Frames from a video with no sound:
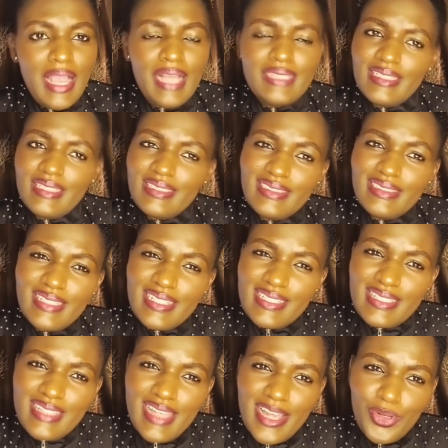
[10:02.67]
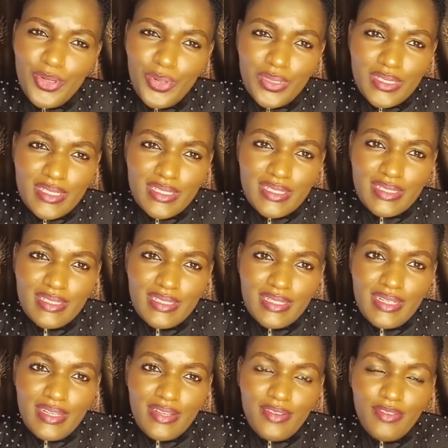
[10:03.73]
And just in case they are not,
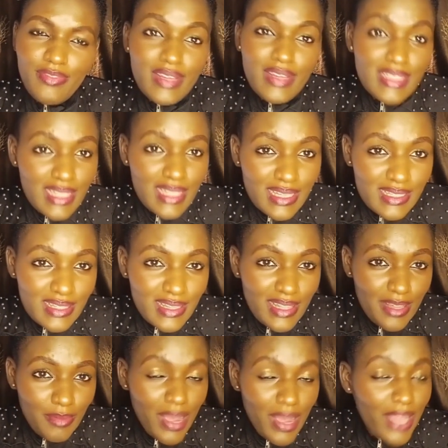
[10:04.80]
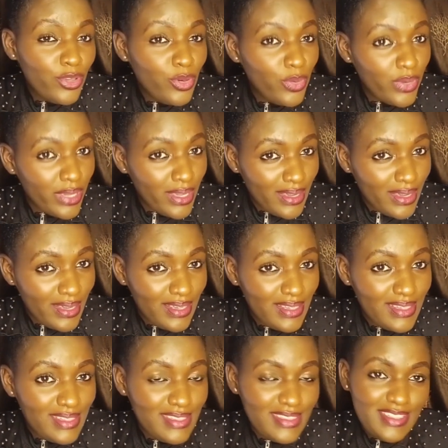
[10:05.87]
first ask them, are you okay?
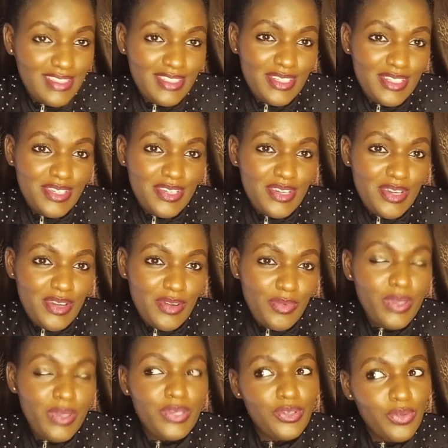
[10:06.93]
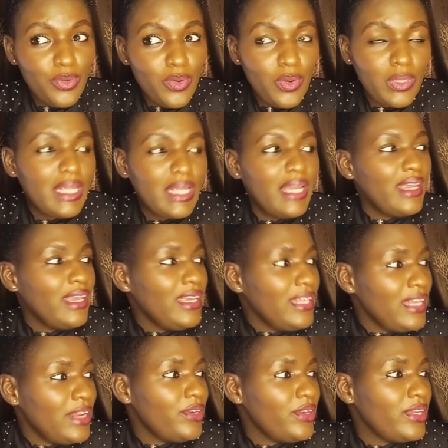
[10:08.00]
When you call,
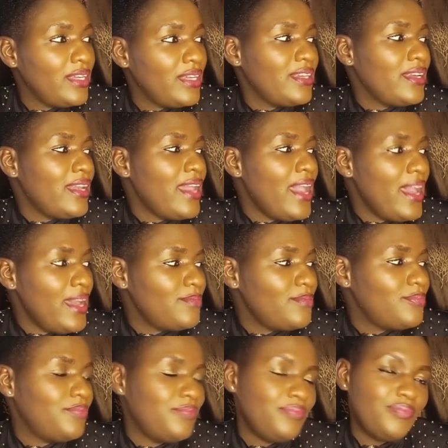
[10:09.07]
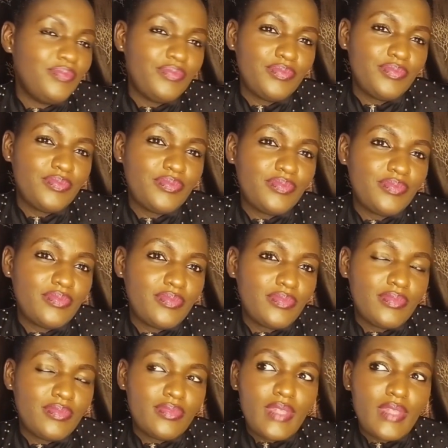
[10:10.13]
Hillary, come.
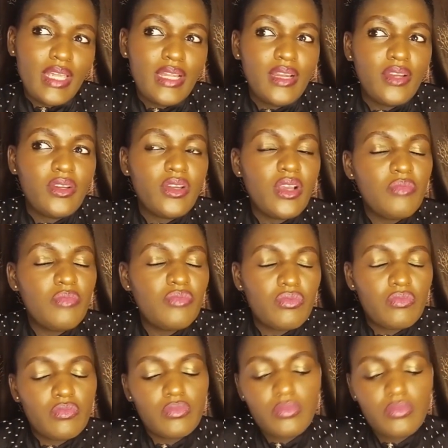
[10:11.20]
Hillary, come to me.